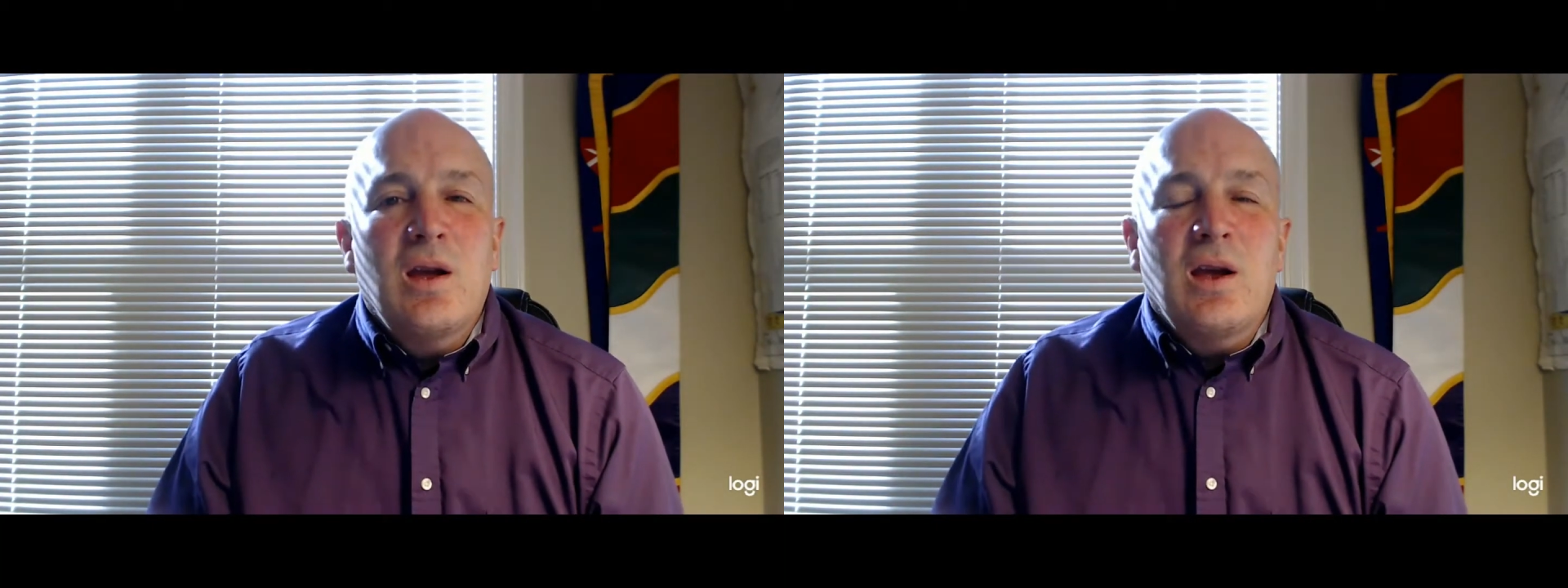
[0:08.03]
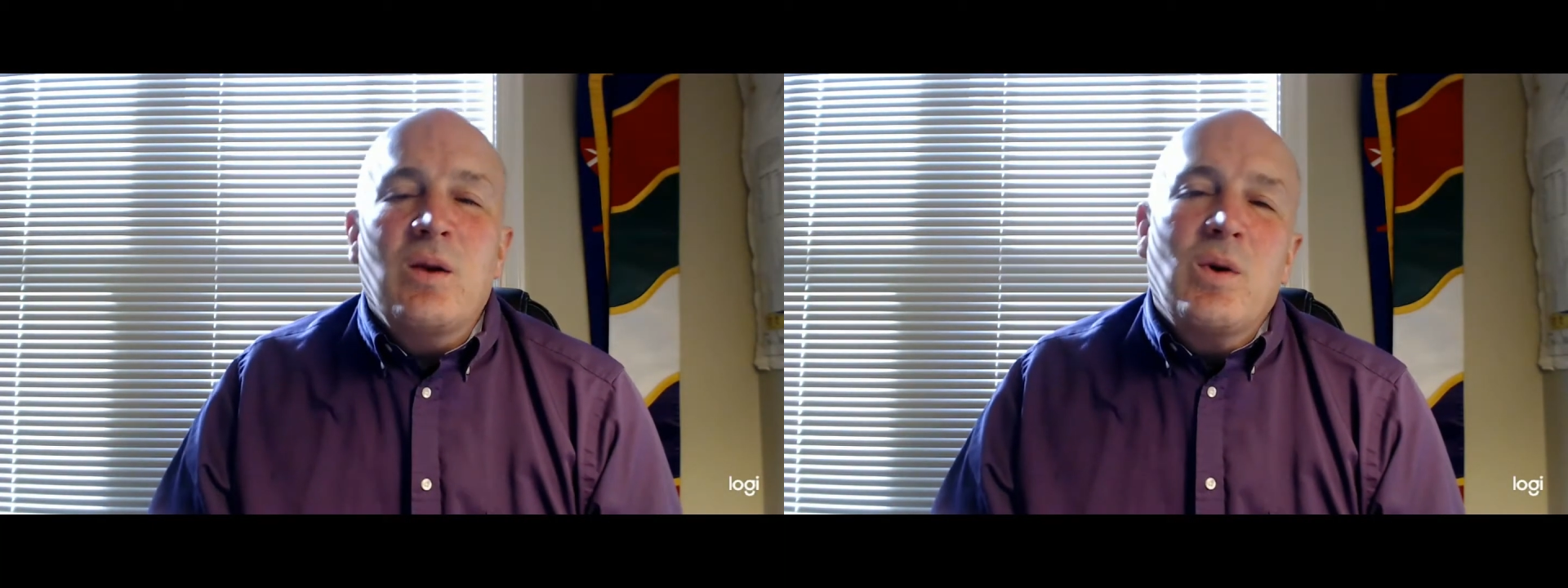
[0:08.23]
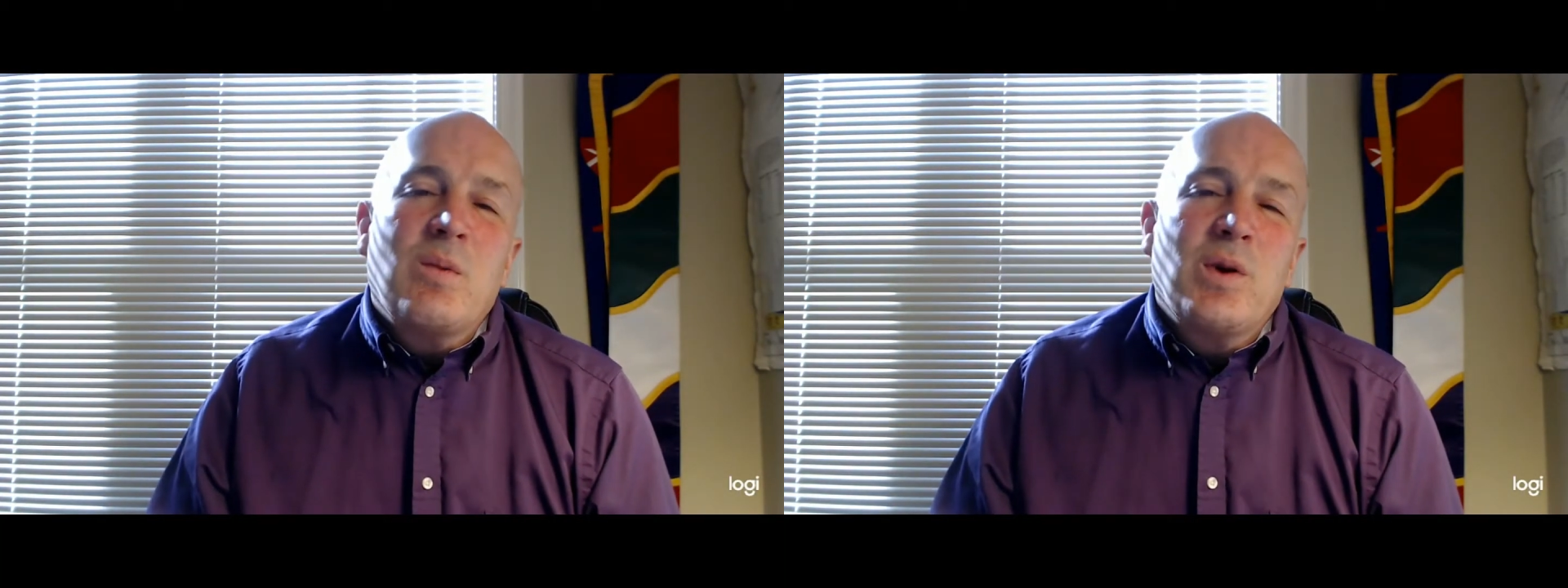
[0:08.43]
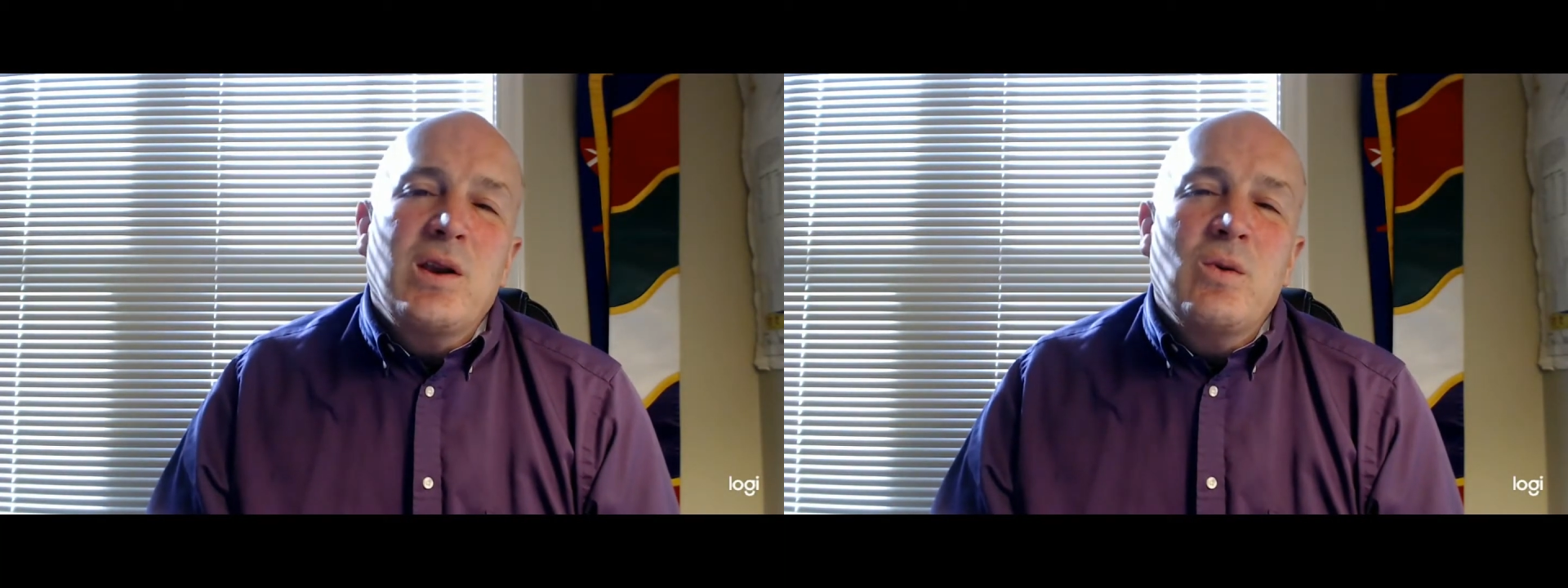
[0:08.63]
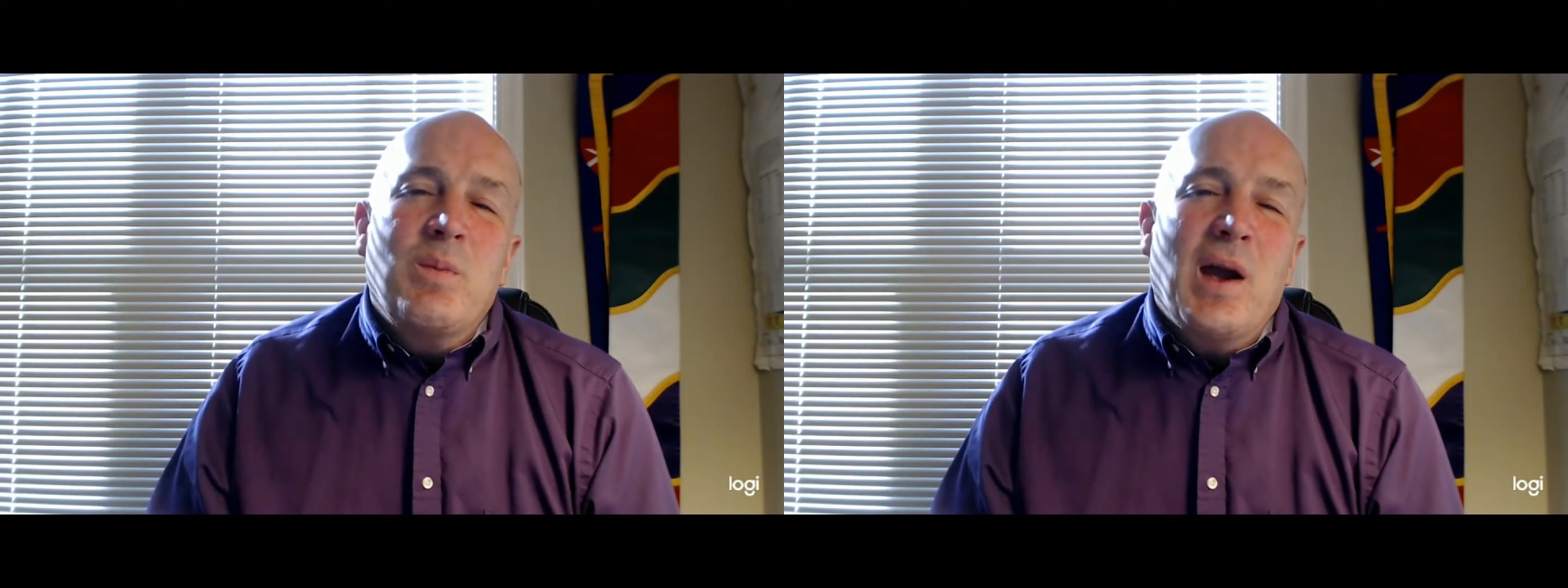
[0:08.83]
and I want to bring
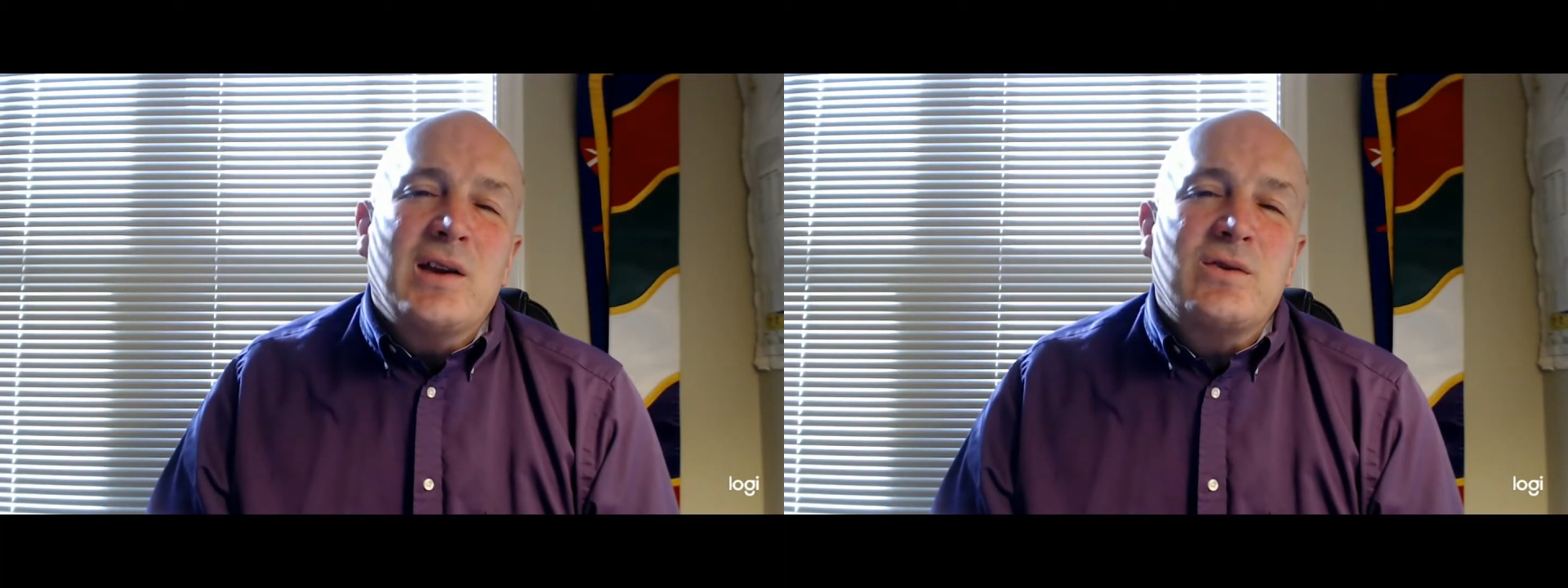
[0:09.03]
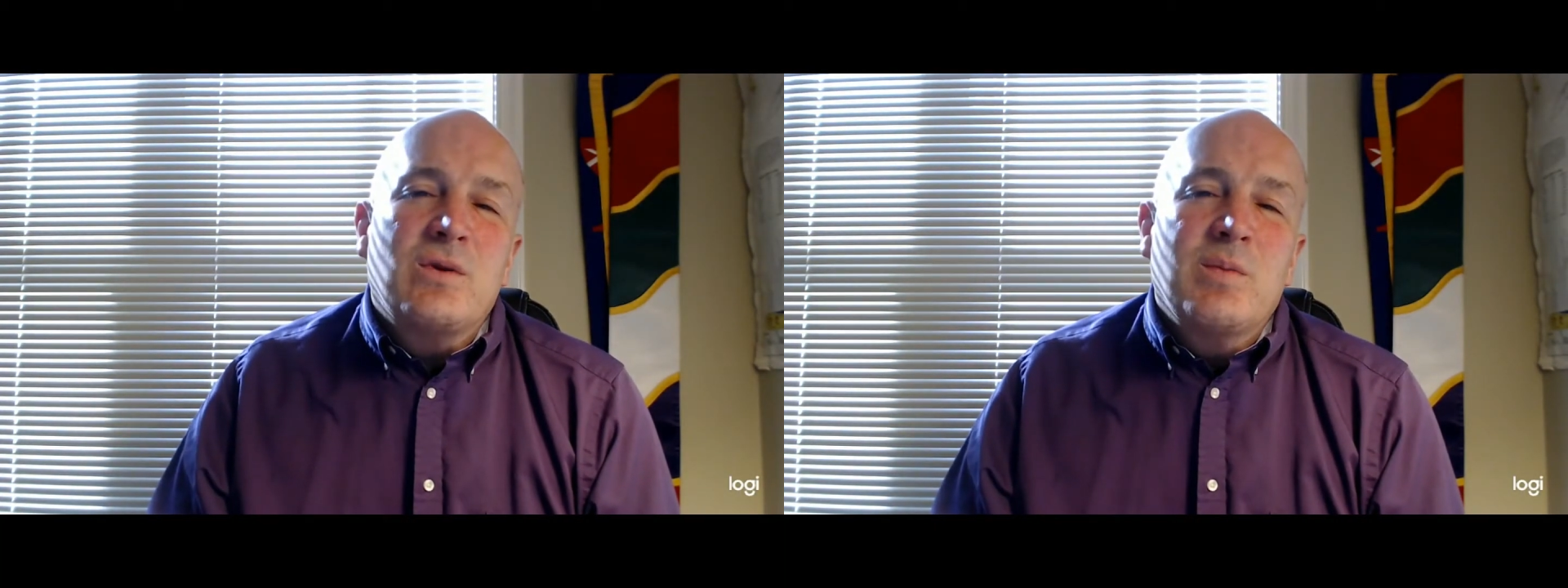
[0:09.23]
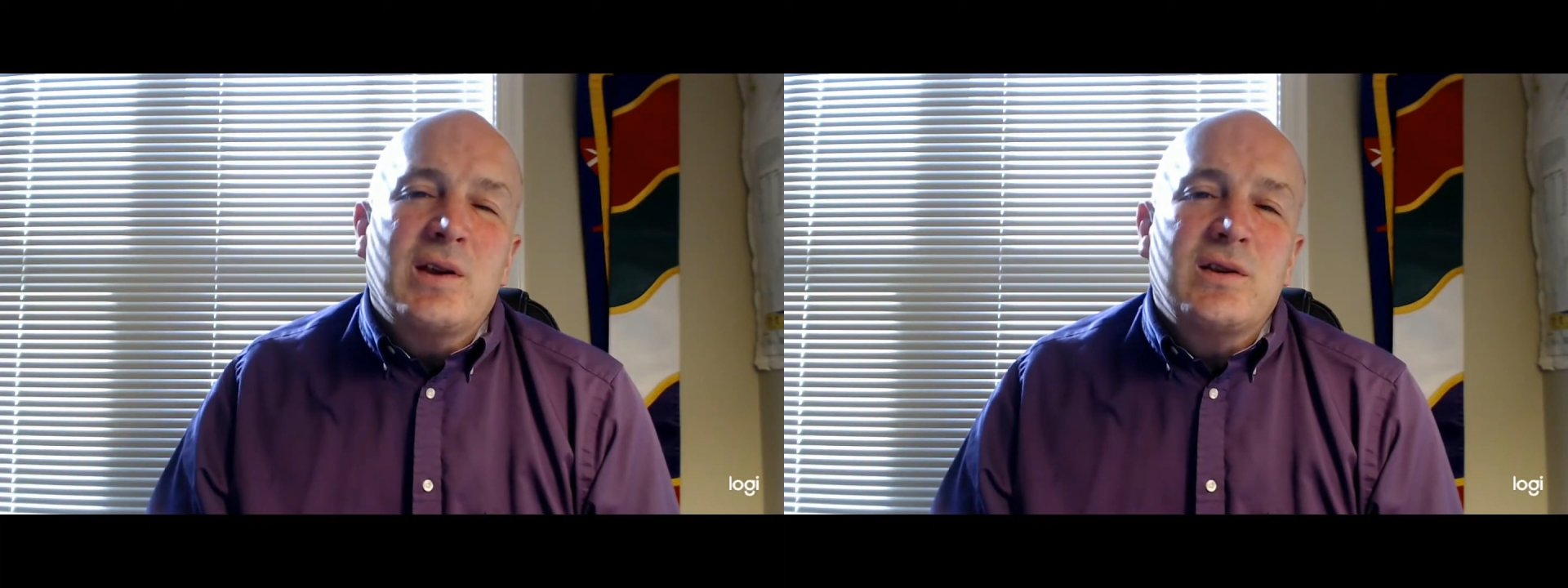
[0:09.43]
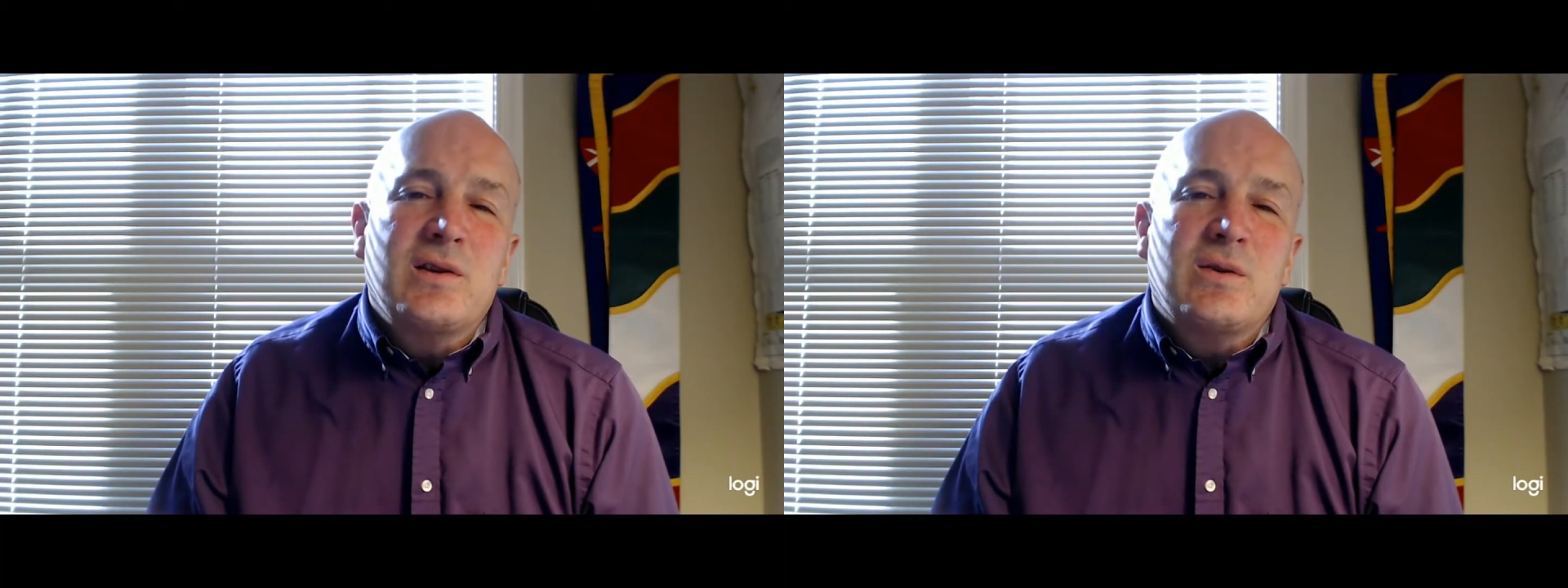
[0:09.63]
you a pastoral message